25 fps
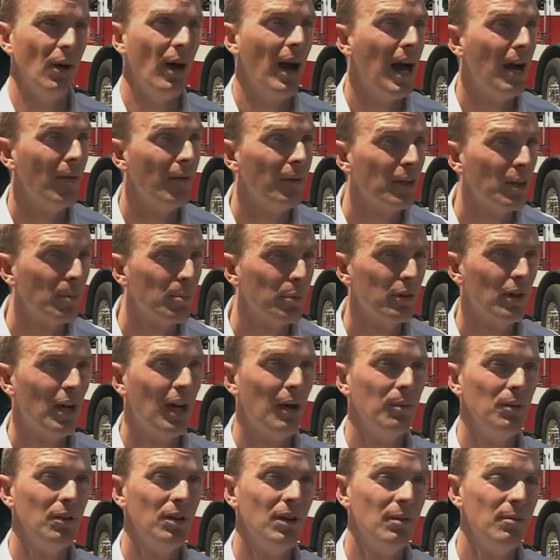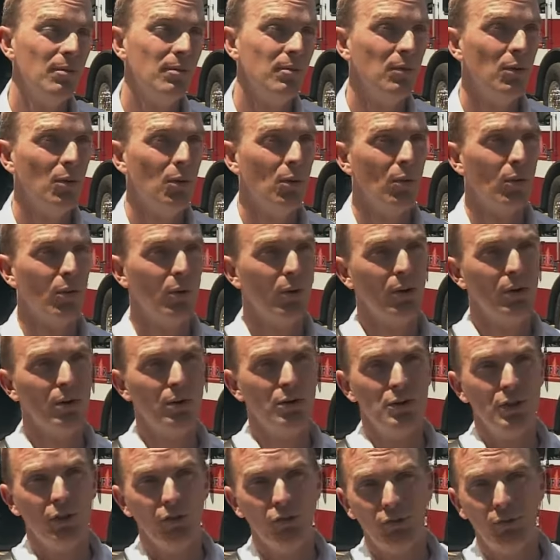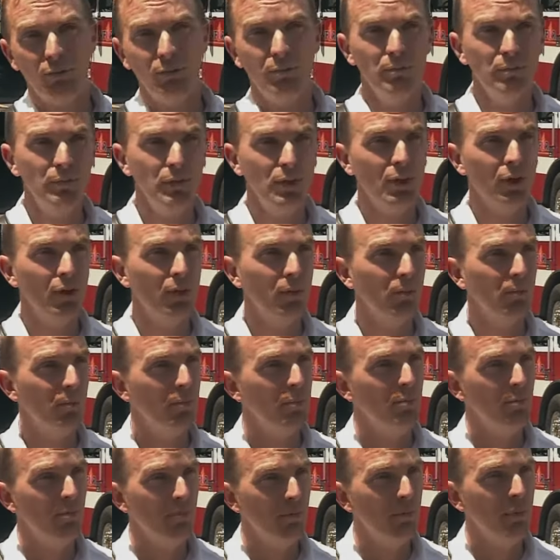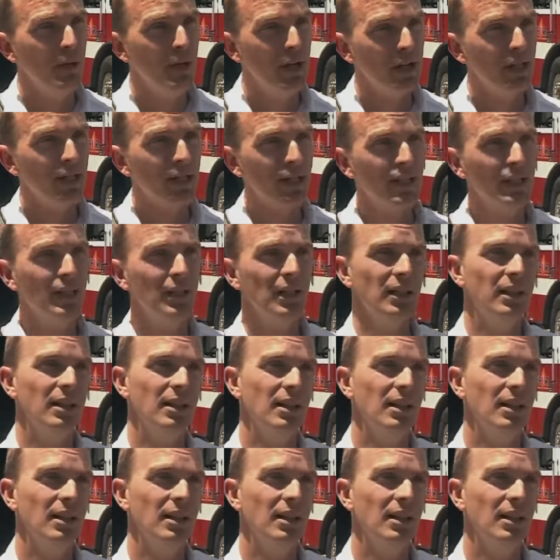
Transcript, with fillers: having a problem or just, you know, being a kid.